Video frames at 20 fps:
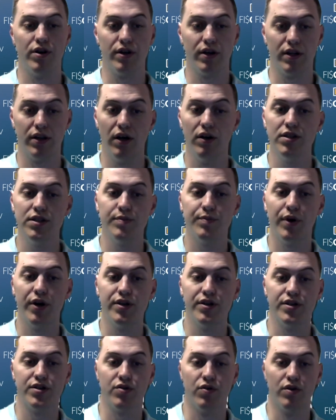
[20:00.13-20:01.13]
to close
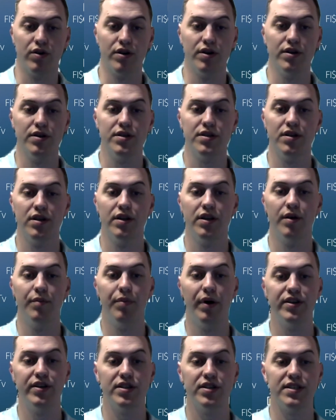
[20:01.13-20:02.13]
purchase orders, the
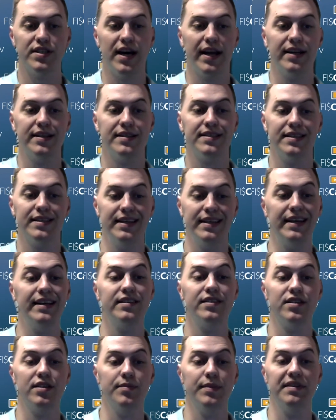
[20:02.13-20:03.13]
budget status
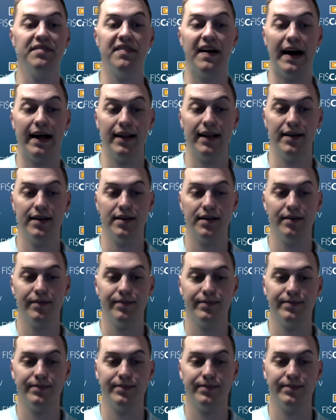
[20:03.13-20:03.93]
needs to be valid.